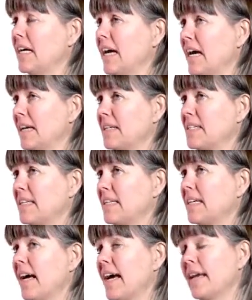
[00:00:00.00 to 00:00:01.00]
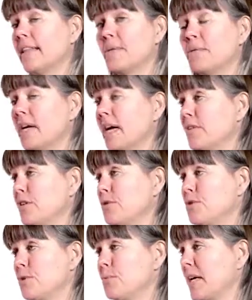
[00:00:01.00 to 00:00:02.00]
And and then we have a
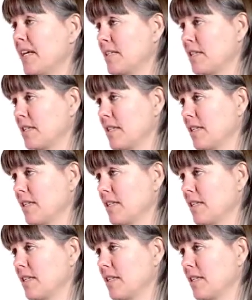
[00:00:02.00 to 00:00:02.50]
YouTube page